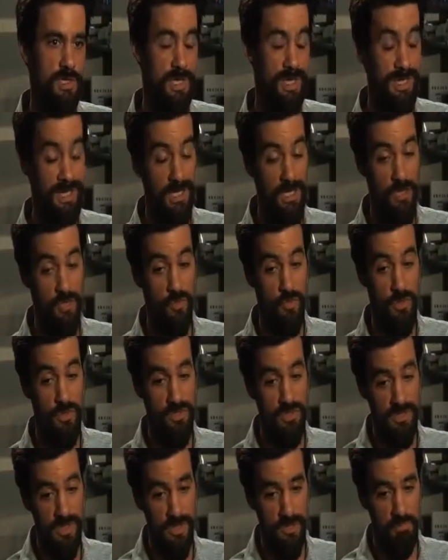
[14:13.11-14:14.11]
And any
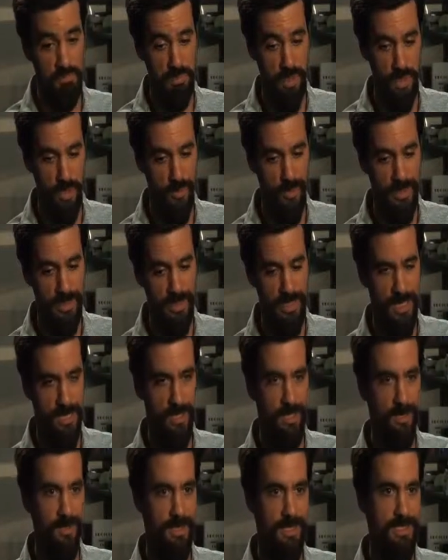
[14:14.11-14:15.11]
critters that are burrowing down
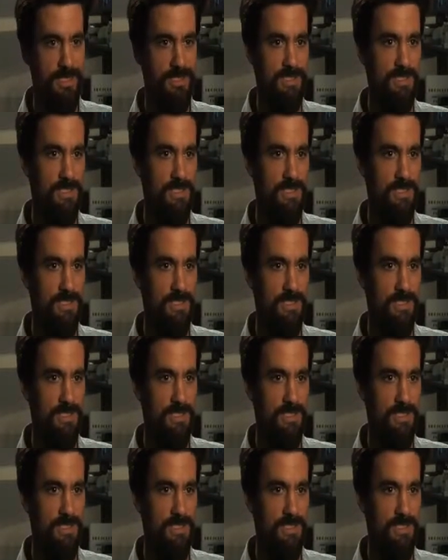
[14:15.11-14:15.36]
into that